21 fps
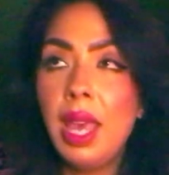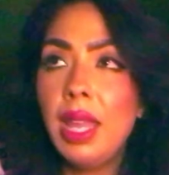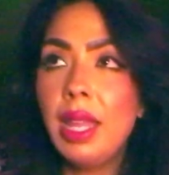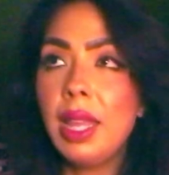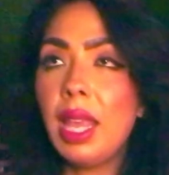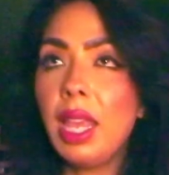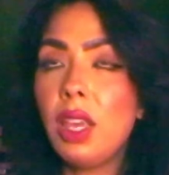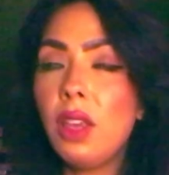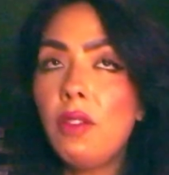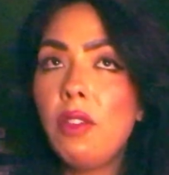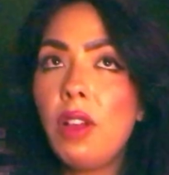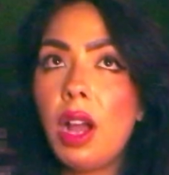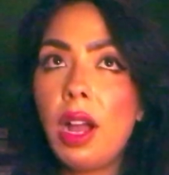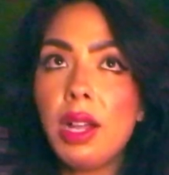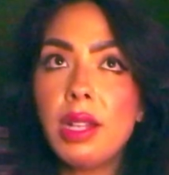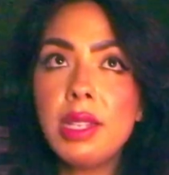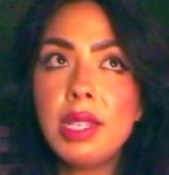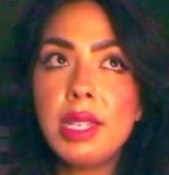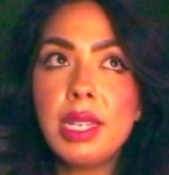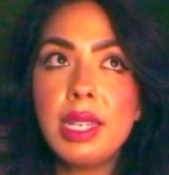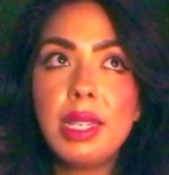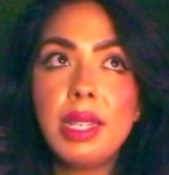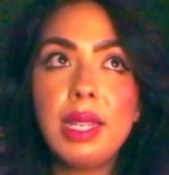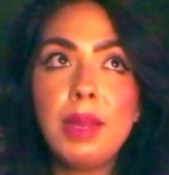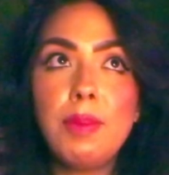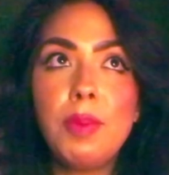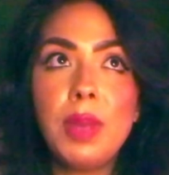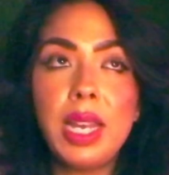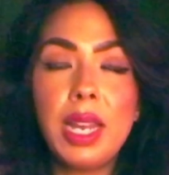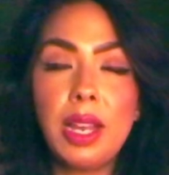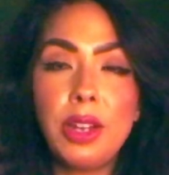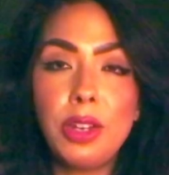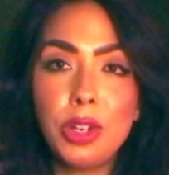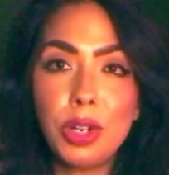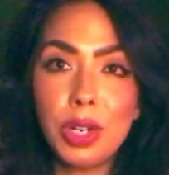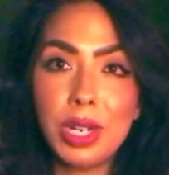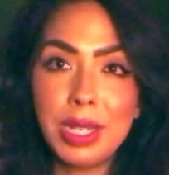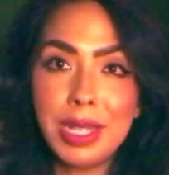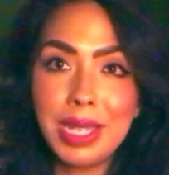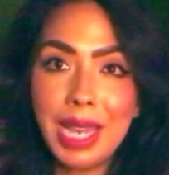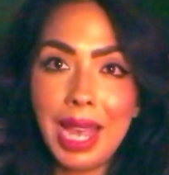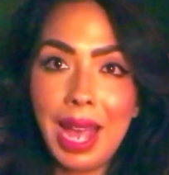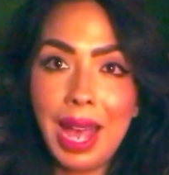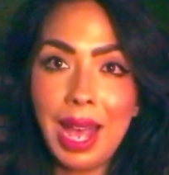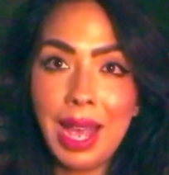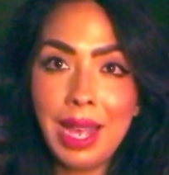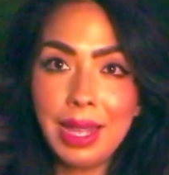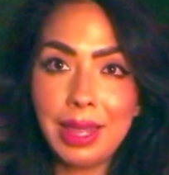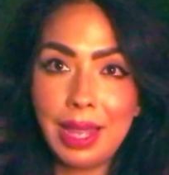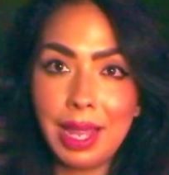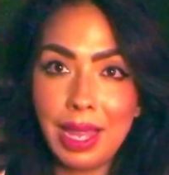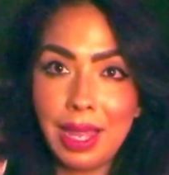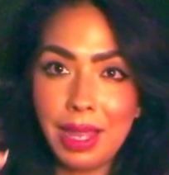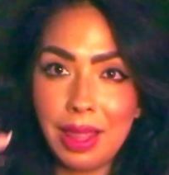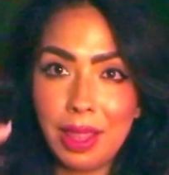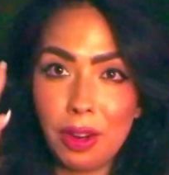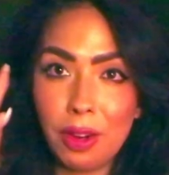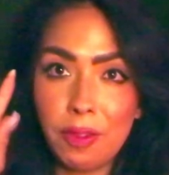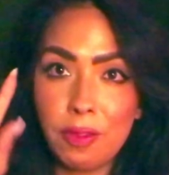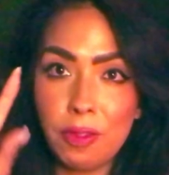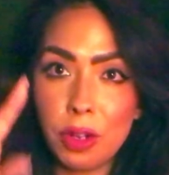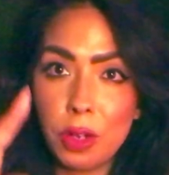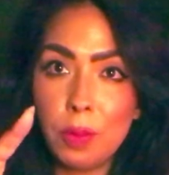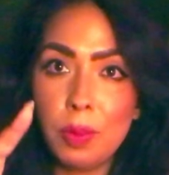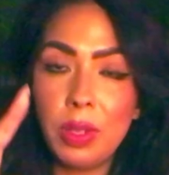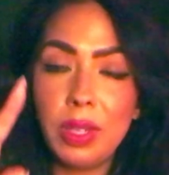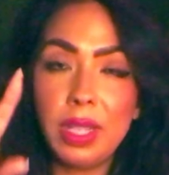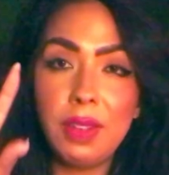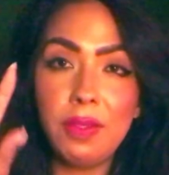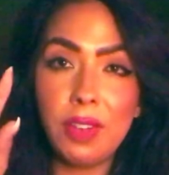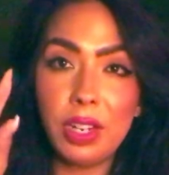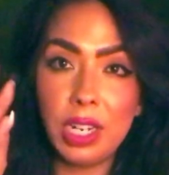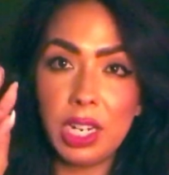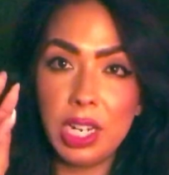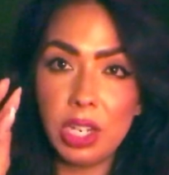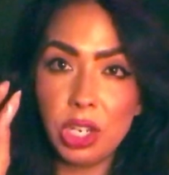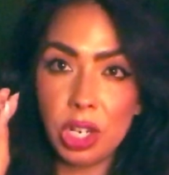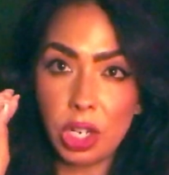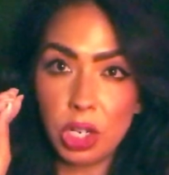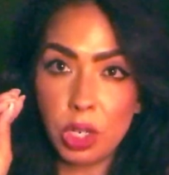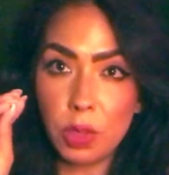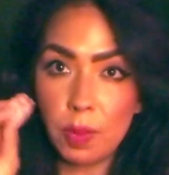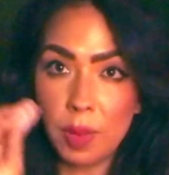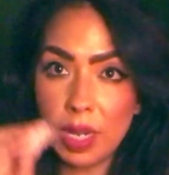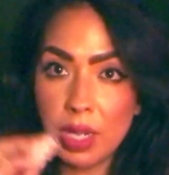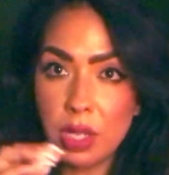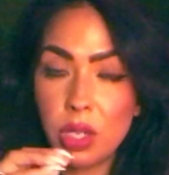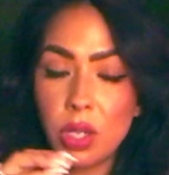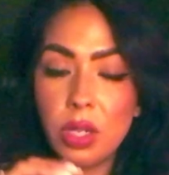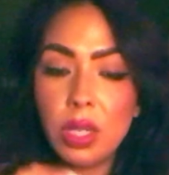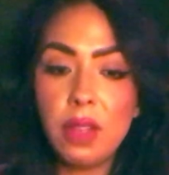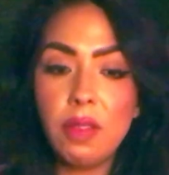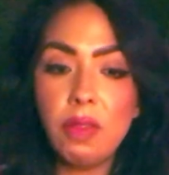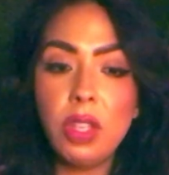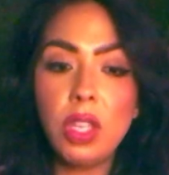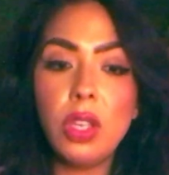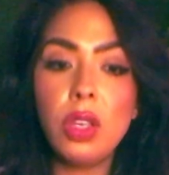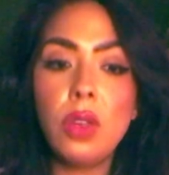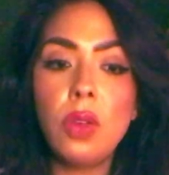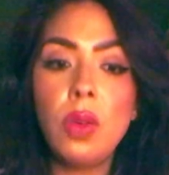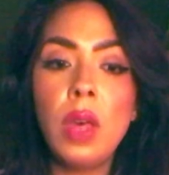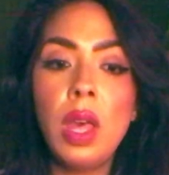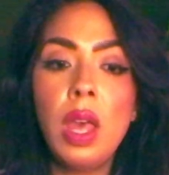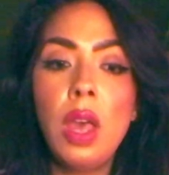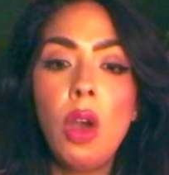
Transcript: that you've constantly been under attack, like they're verbally very judgmental of you,